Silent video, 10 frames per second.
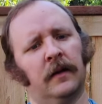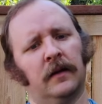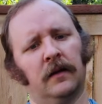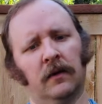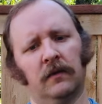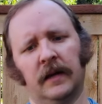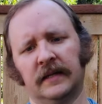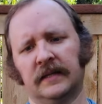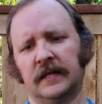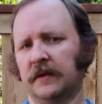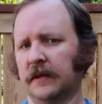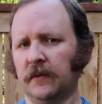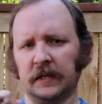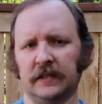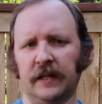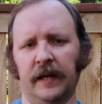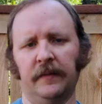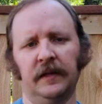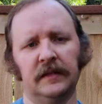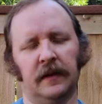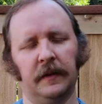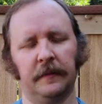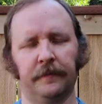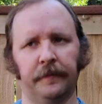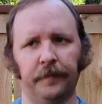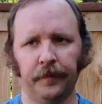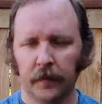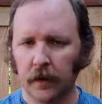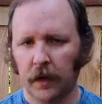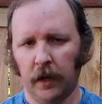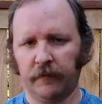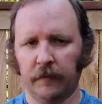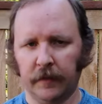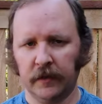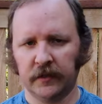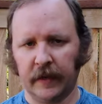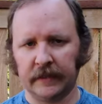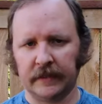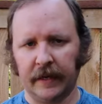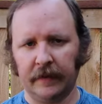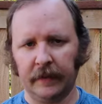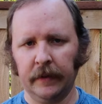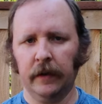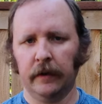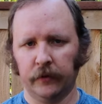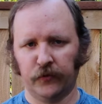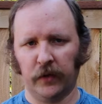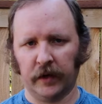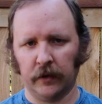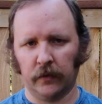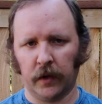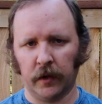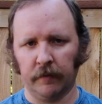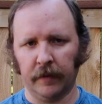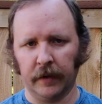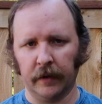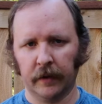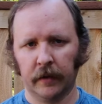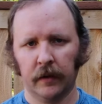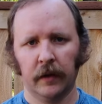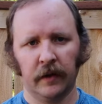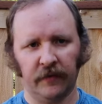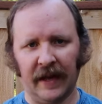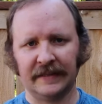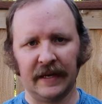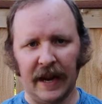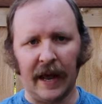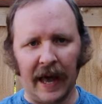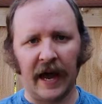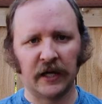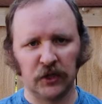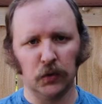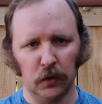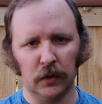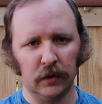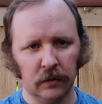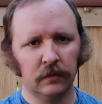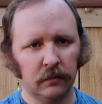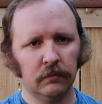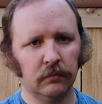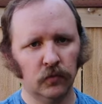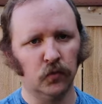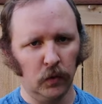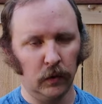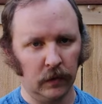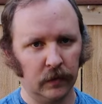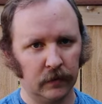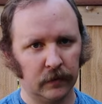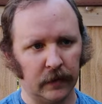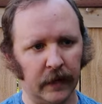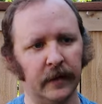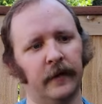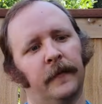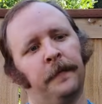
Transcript: You don't necessarily want to slam this. I mean, if your beer is about slamming, you're drinking the wrong beer. That's an actual rule, right?